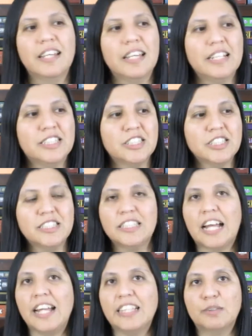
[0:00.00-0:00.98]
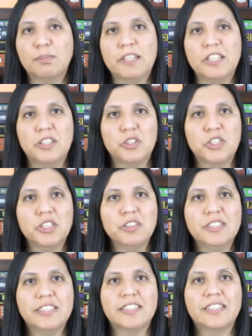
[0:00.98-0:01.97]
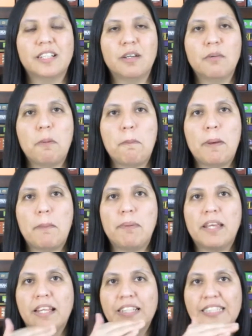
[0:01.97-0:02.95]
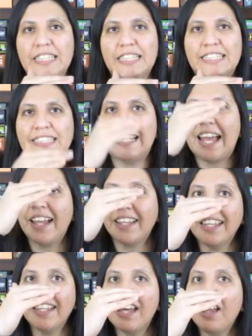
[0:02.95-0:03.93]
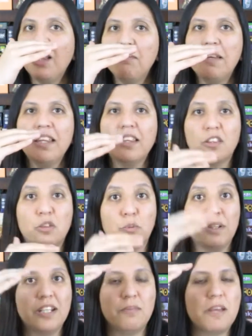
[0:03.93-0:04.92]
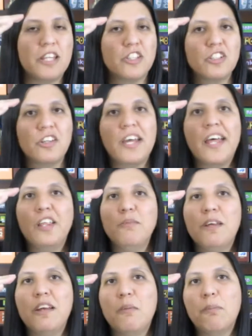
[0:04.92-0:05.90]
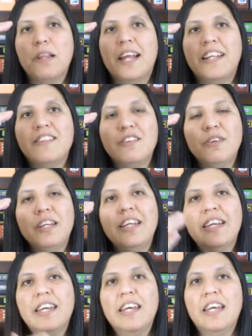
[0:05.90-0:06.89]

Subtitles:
it's just the I split you choose system, but because of the stacking element, the 3-dimensional element applied to it,